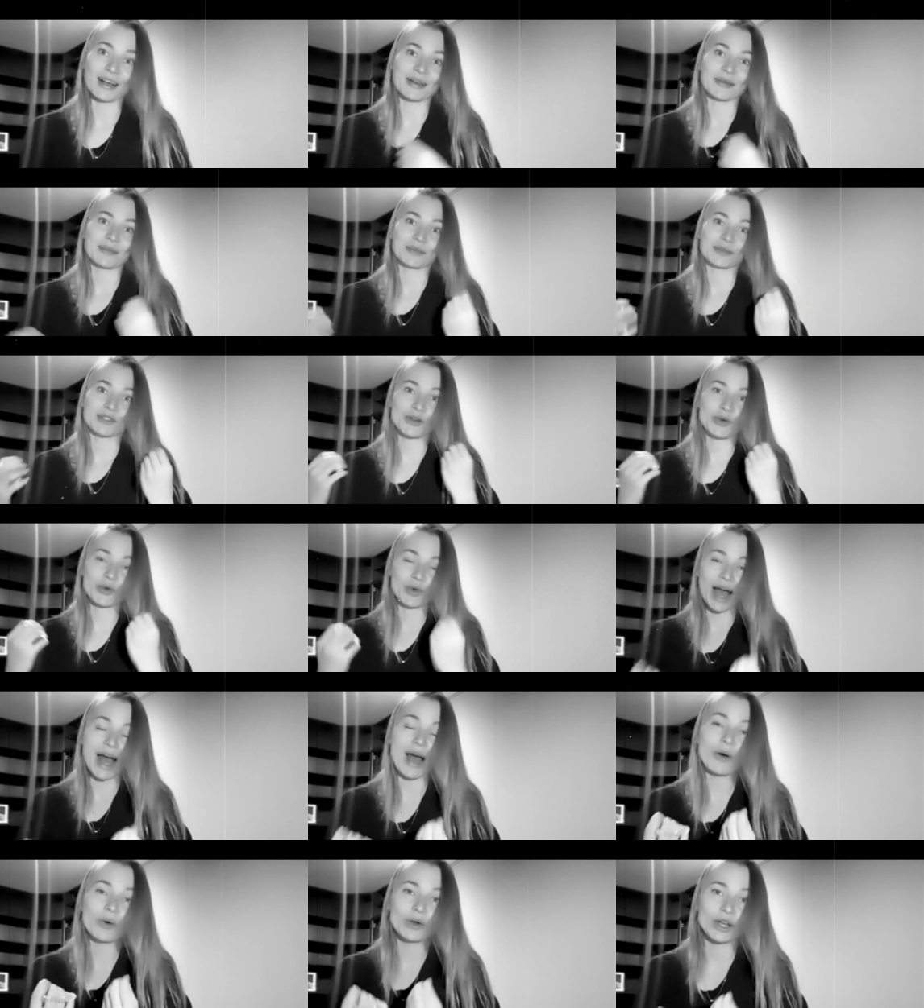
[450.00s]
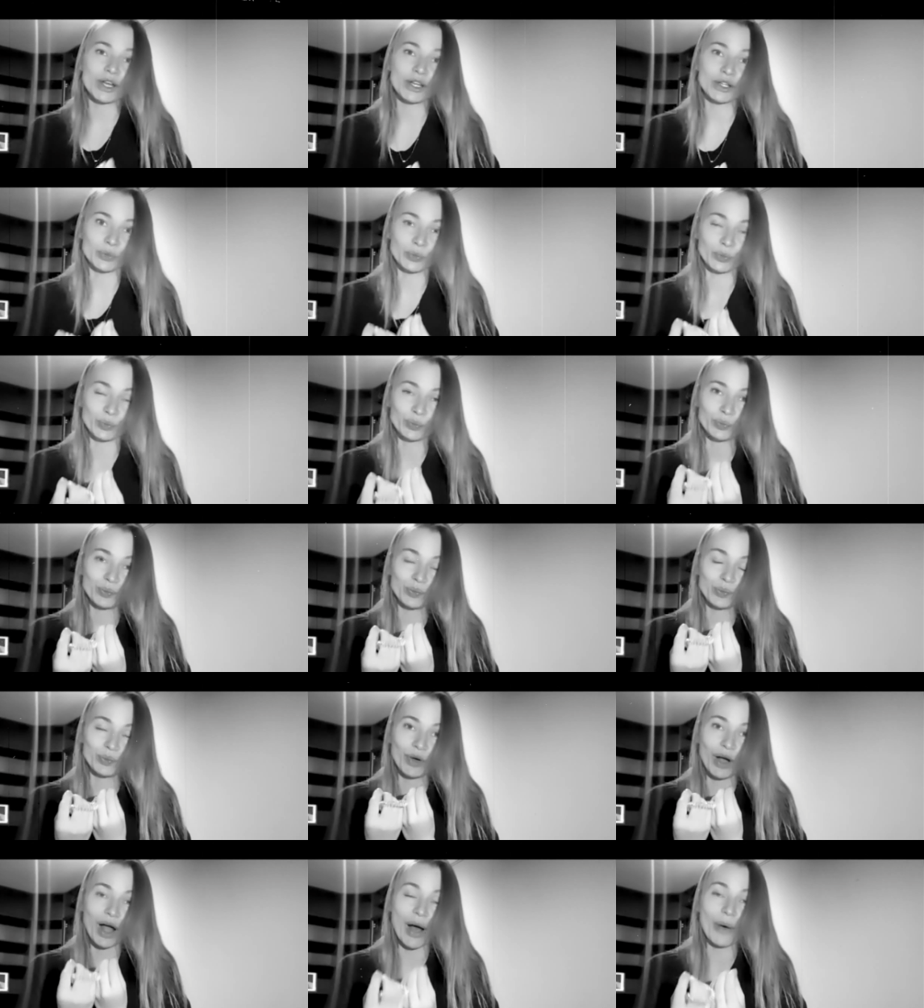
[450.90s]
So how
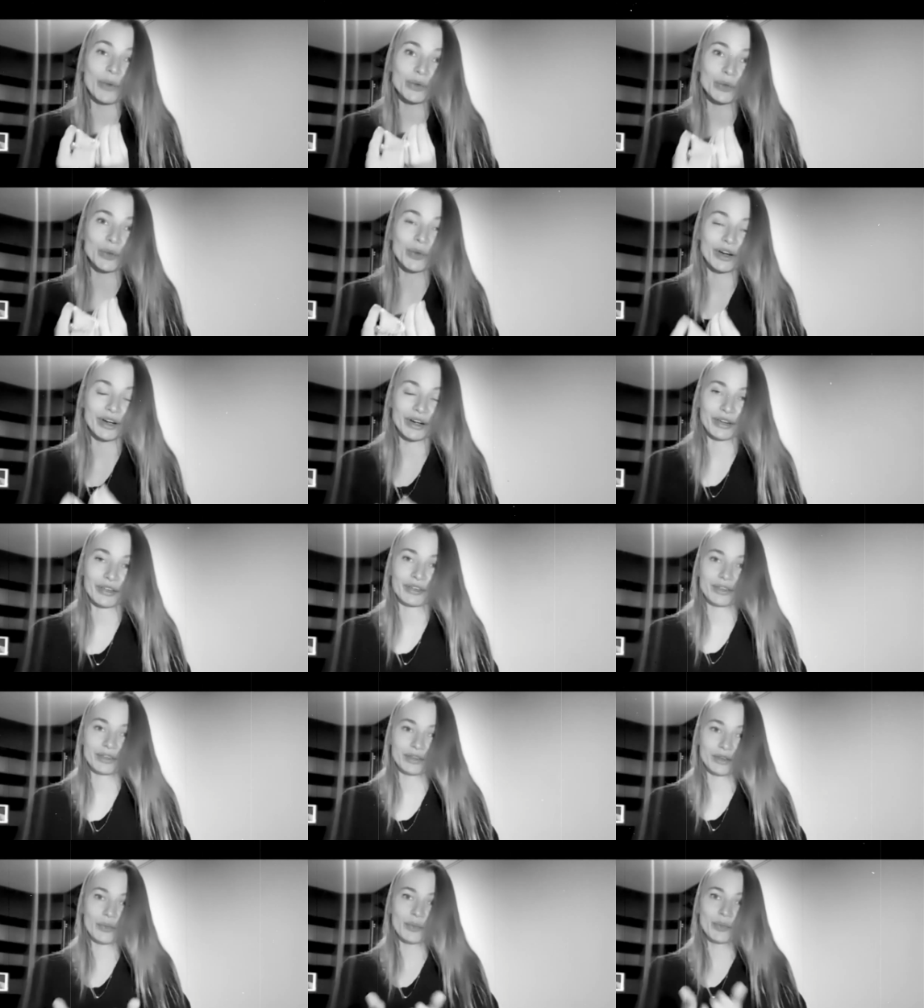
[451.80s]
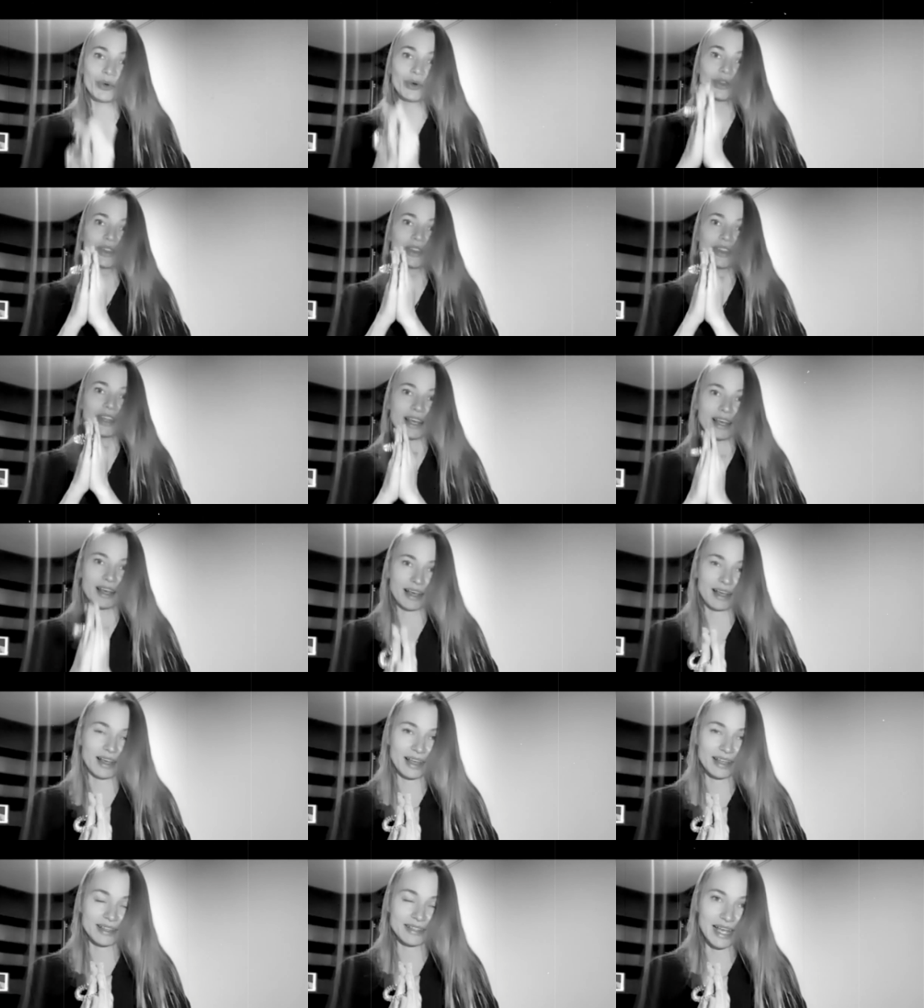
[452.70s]
it works, you put
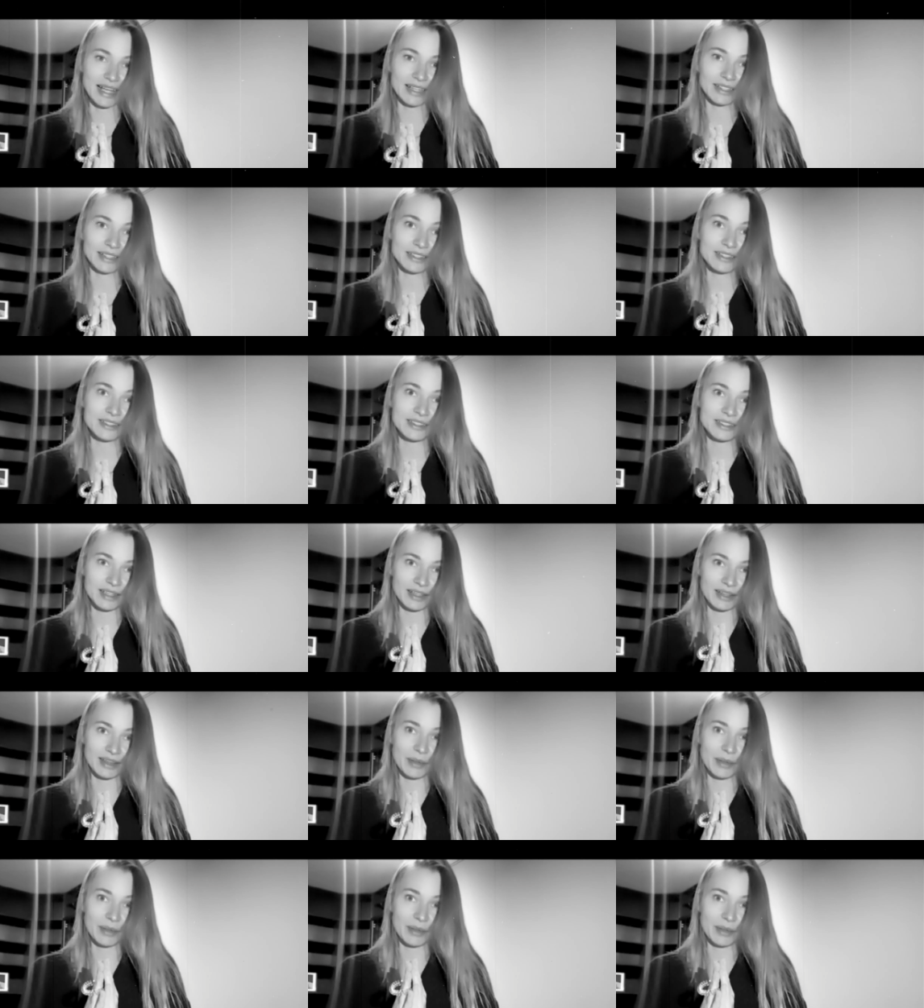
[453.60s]
the talent in the